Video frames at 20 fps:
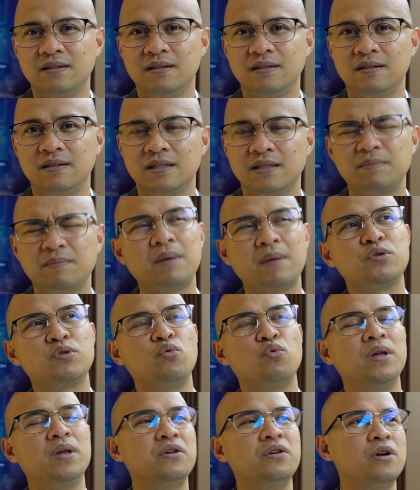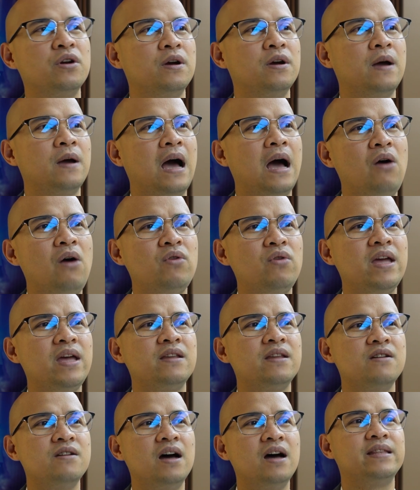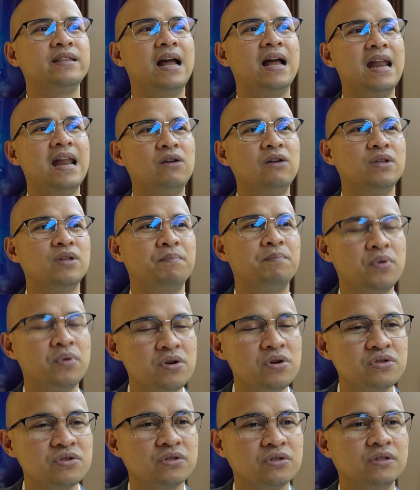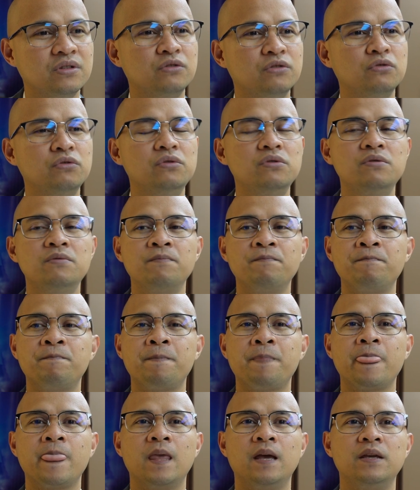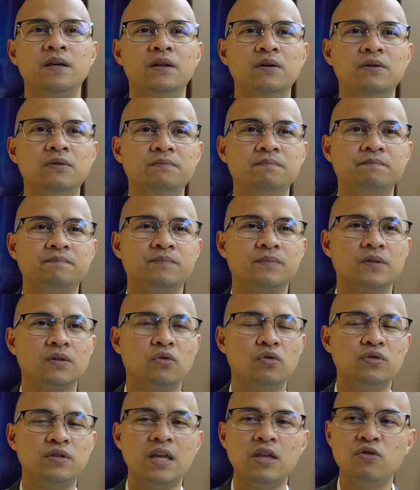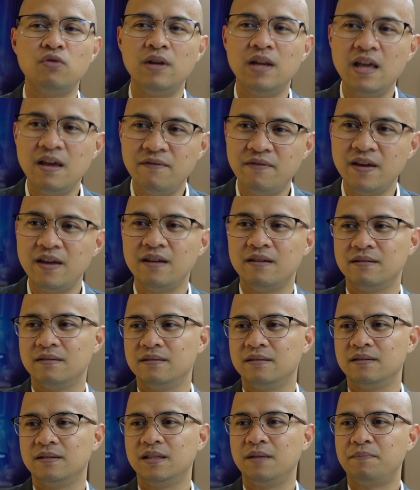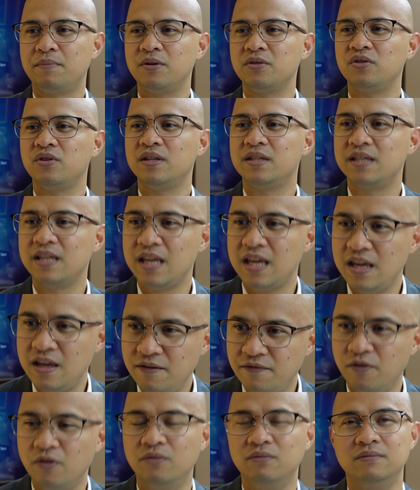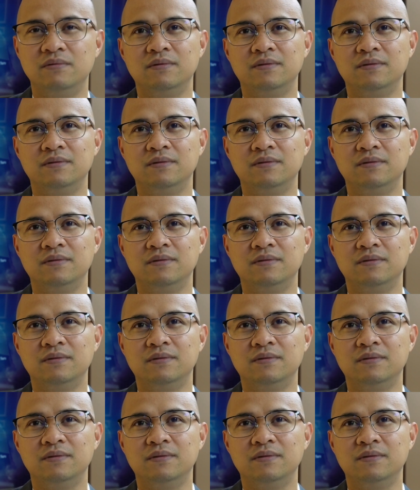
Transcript: Sometimes you wonder, how can God allow the person to, you know, continue living? The person is evil.